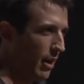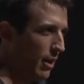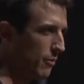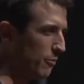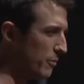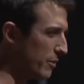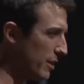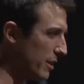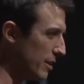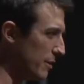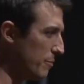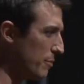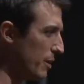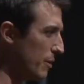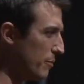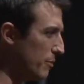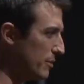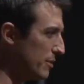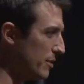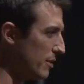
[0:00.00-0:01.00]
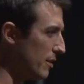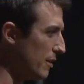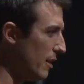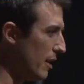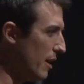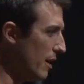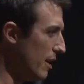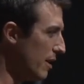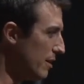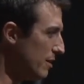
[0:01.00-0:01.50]
How are we going to be able
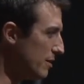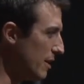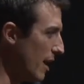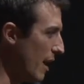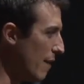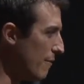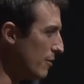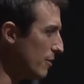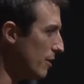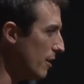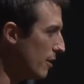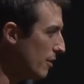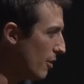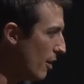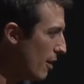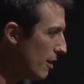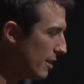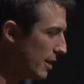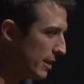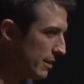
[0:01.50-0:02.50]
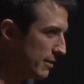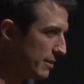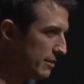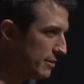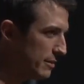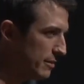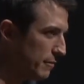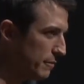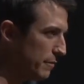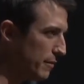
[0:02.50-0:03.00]
to have a law like
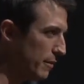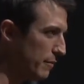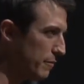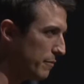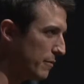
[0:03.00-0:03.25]
this if